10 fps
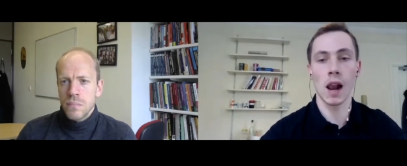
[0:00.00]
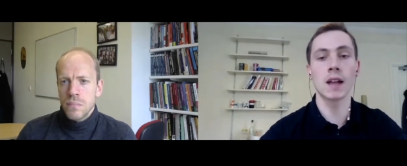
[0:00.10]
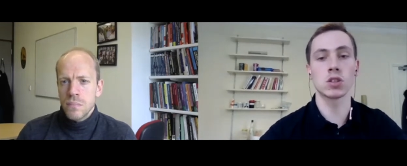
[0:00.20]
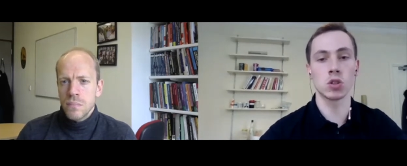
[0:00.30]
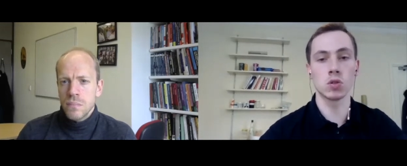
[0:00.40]

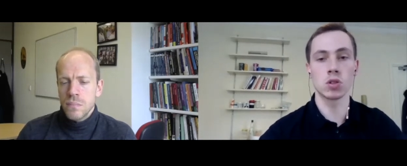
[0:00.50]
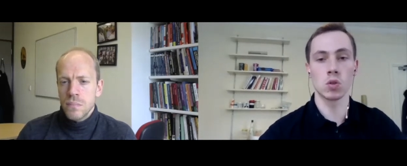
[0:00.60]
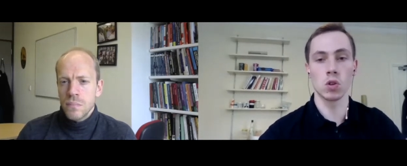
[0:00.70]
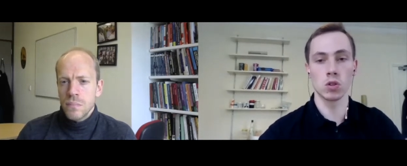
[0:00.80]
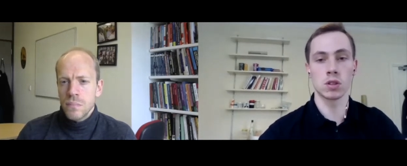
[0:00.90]
Speaker 1: attitudes
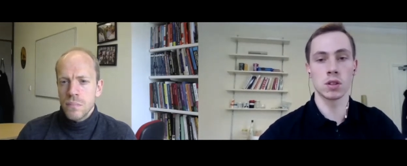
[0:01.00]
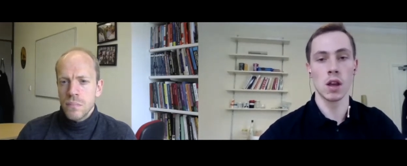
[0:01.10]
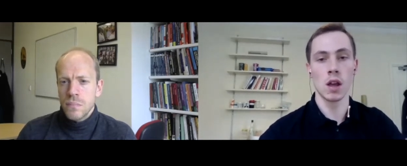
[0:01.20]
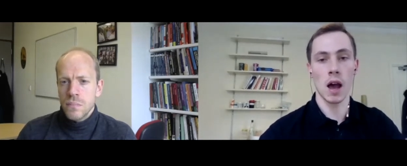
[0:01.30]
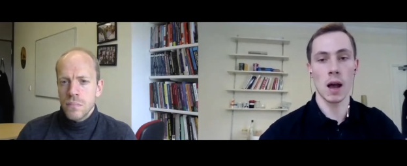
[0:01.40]
towards
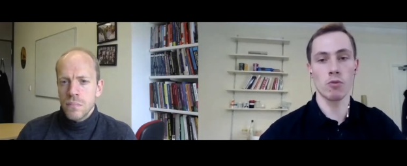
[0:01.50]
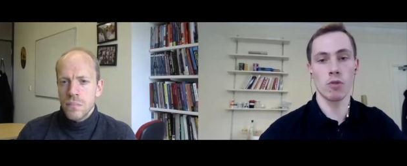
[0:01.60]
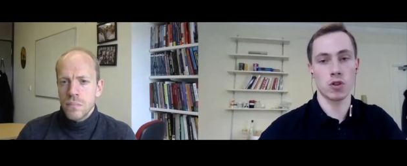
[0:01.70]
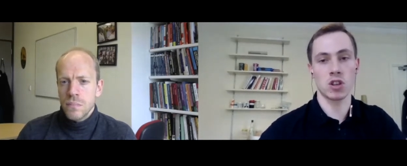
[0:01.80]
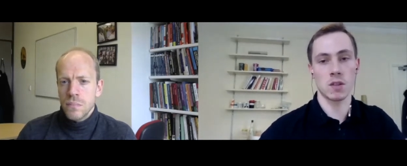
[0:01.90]
um,
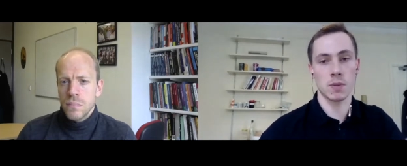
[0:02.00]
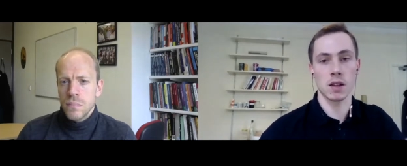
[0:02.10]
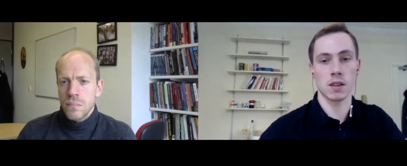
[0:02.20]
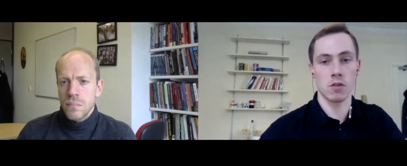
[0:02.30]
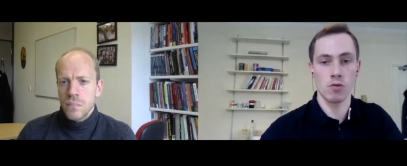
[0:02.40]
refugees
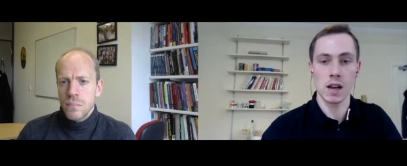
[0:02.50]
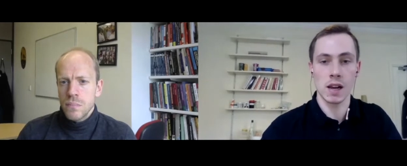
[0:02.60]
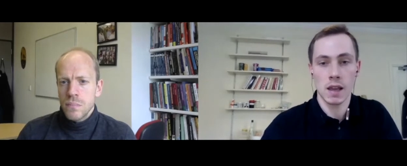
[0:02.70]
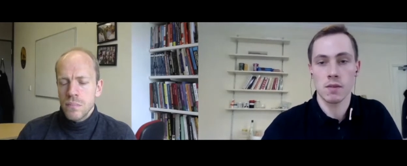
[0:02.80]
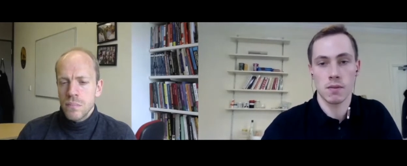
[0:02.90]
because it
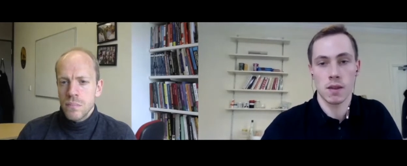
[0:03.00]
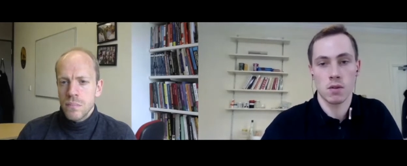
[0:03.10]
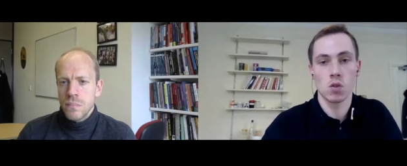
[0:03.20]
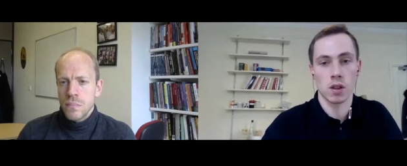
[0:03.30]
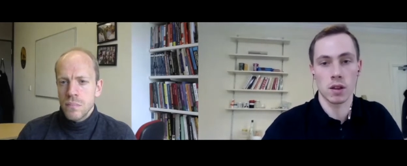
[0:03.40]
really is
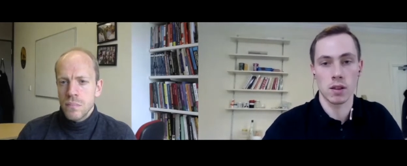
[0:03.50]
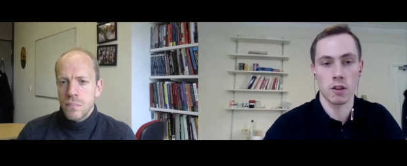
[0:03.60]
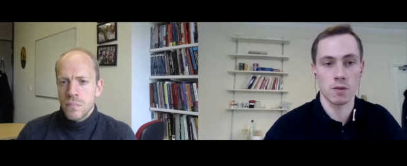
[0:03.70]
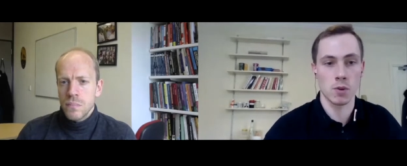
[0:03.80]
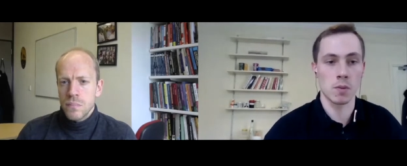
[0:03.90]
it's causing
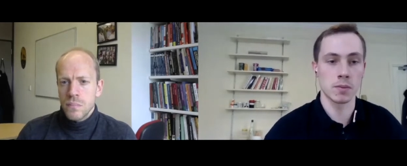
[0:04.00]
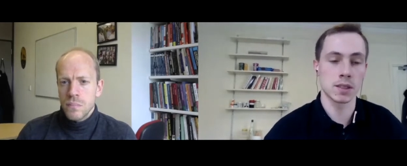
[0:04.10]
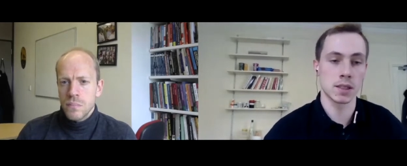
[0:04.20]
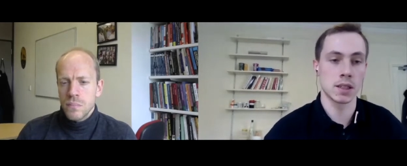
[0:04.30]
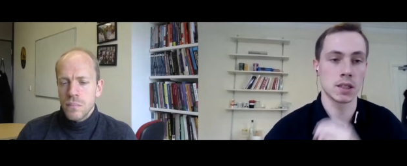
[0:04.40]
serious problems
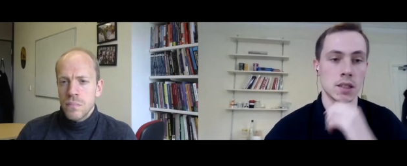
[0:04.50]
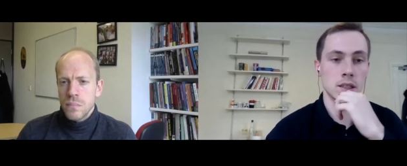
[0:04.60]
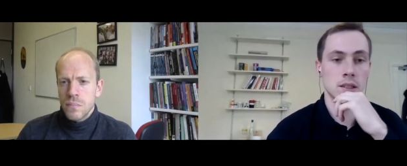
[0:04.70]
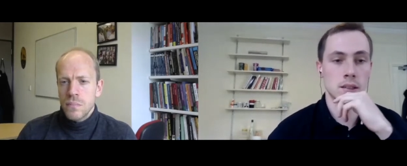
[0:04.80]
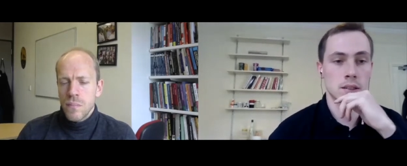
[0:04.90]
isn't it
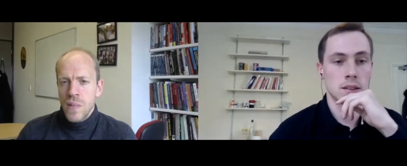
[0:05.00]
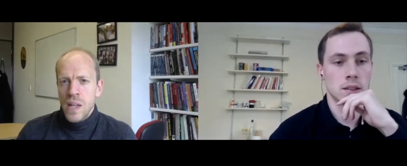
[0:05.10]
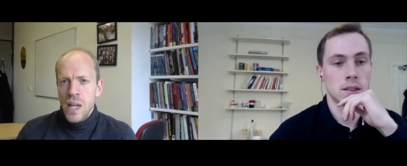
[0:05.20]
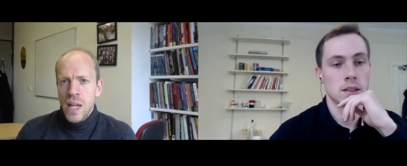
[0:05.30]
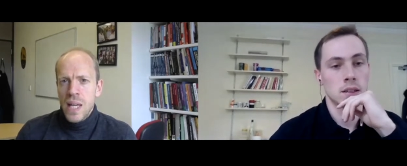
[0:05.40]

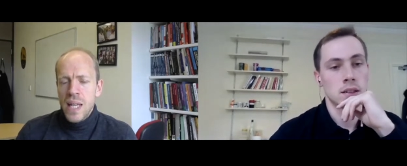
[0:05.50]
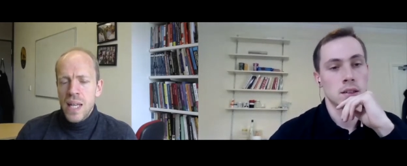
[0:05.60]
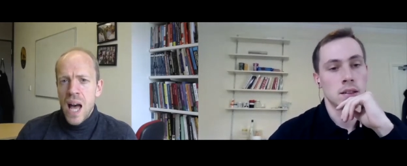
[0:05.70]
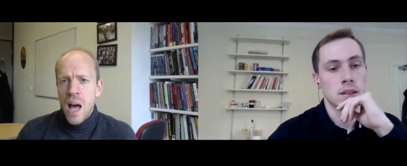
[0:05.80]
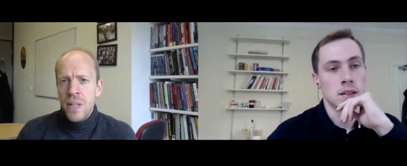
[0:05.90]

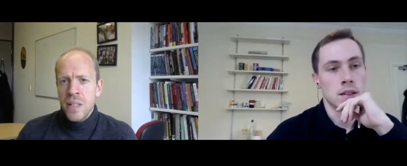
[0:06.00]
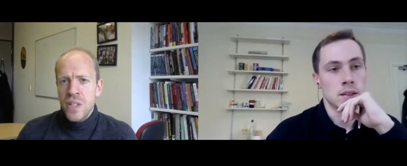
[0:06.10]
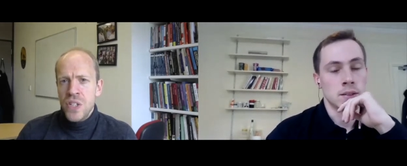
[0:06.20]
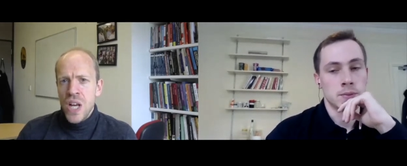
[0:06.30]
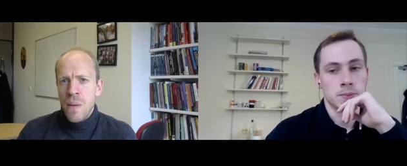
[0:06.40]
Speaker 2: yeah, I
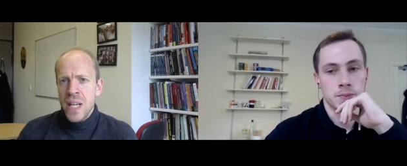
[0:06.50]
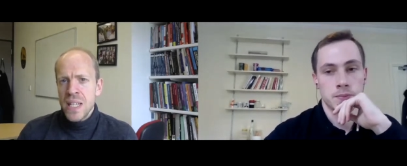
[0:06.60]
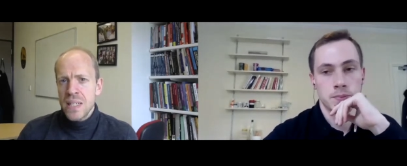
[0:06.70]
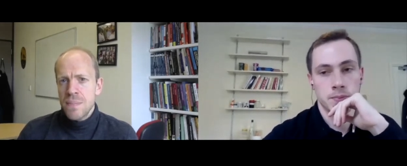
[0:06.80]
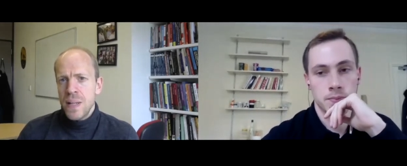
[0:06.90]
mean,
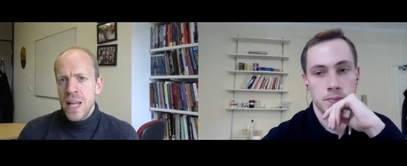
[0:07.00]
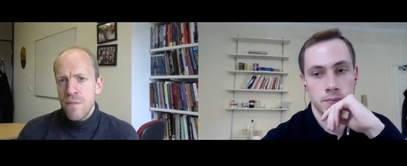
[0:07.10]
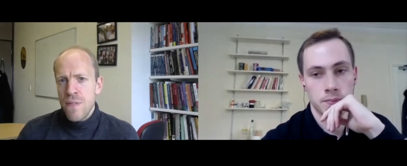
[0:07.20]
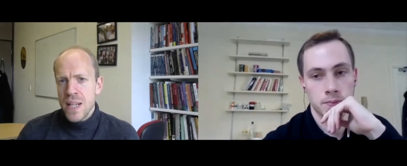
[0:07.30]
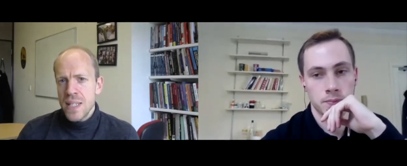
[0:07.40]
Germany's played a
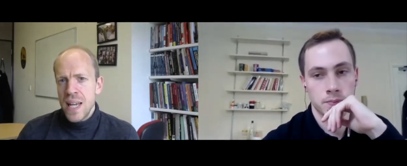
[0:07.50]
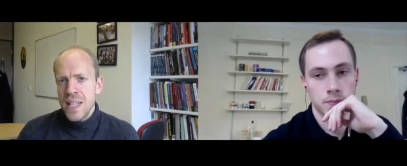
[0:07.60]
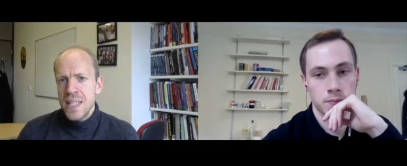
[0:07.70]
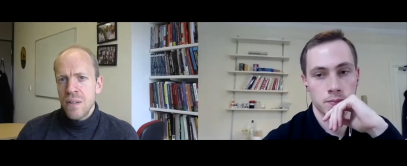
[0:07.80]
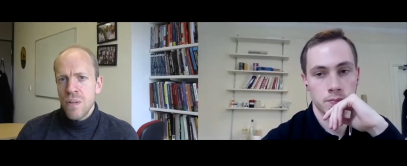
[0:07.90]

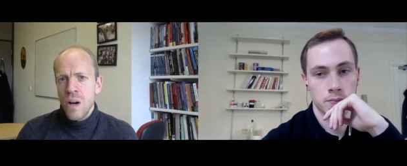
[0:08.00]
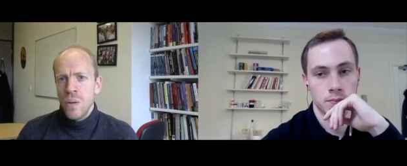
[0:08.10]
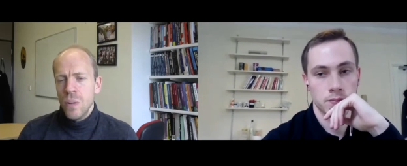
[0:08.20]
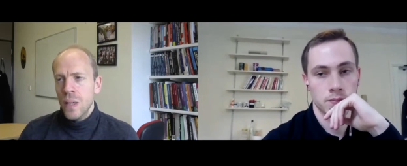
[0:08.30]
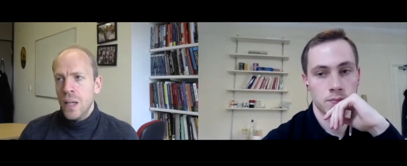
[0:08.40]
fascinating
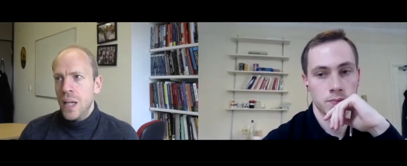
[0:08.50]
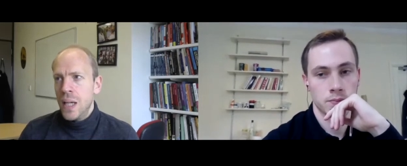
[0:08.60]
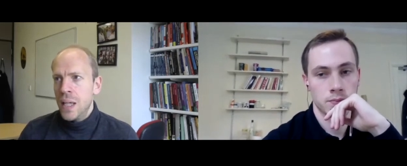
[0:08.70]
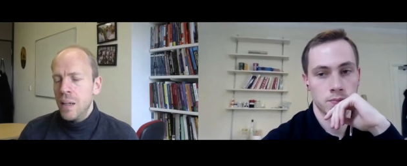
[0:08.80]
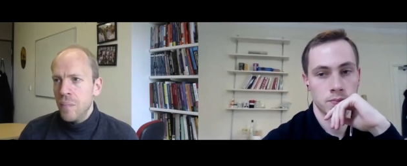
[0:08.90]
role.
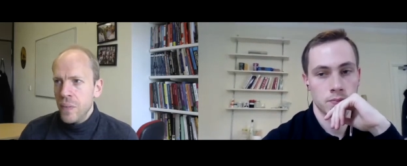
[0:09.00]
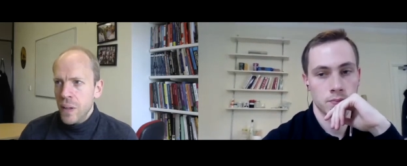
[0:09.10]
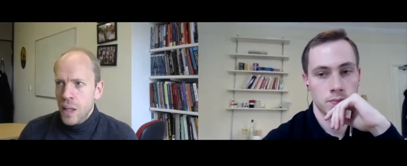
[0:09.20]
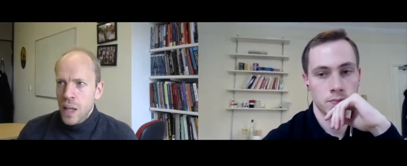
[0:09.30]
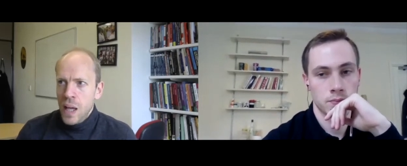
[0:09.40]
Um,
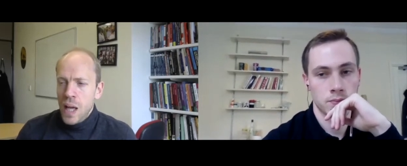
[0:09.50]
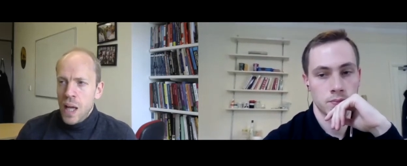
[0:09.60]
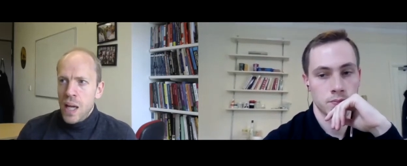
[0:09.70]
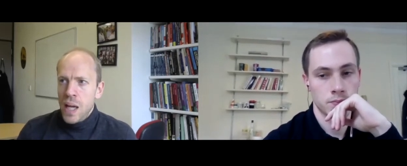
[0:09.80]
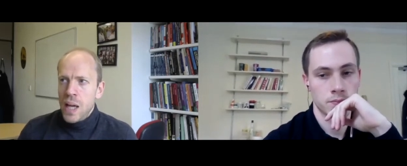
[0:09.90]

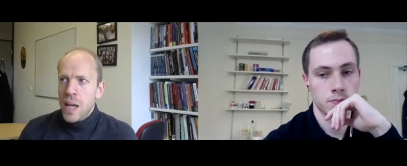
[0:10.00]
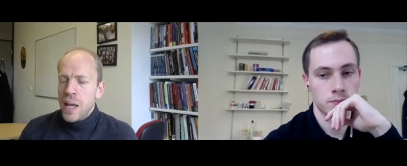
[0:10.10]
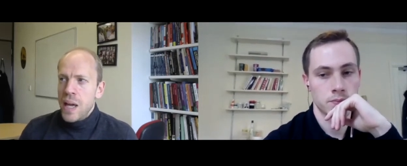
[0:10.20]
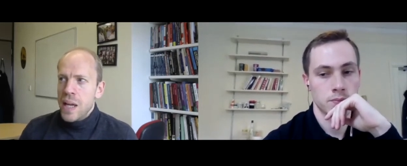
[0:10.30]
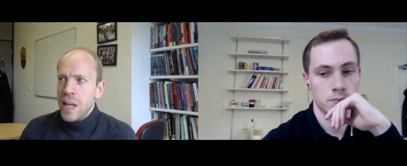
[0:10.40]
eh,
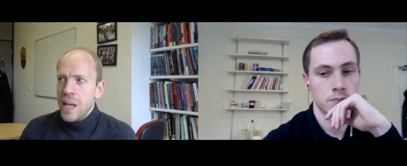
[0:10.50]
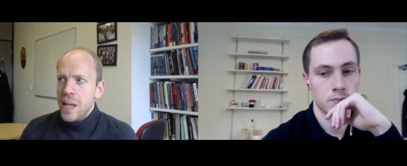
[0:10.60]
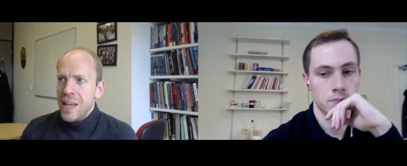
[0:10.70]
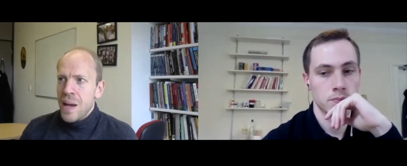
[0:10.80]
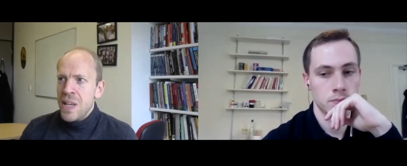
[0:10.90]

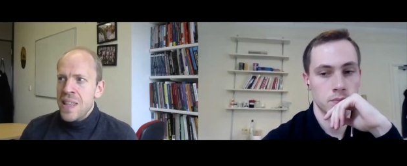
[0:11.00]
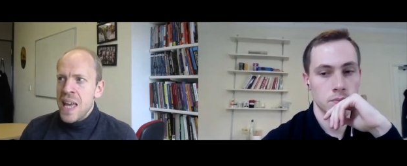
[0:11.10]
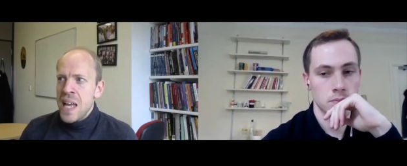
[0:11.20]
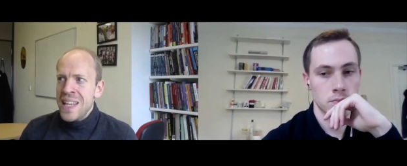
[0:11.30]
I mean, in the early